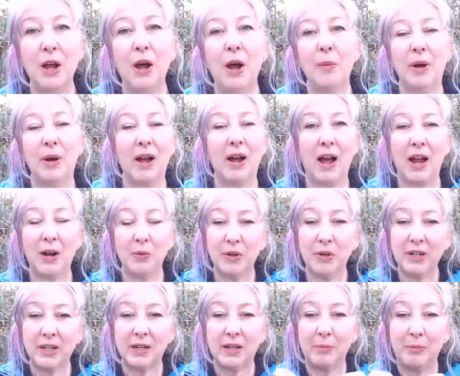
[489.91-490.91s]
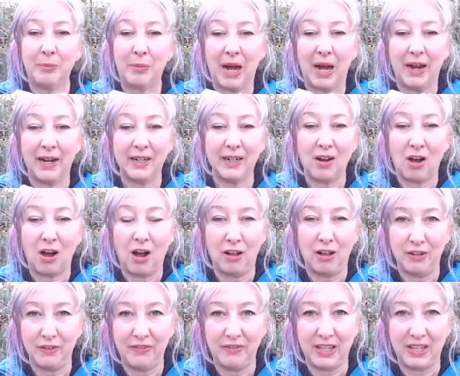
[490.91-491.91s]
but I want to combine all
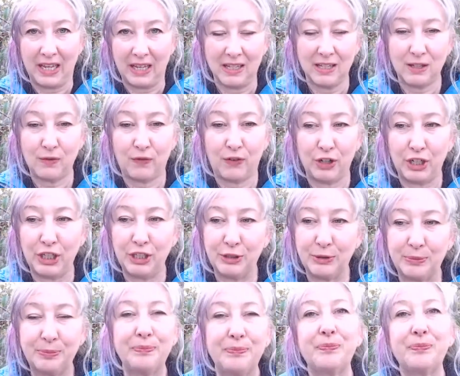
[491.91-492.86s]
of these for you.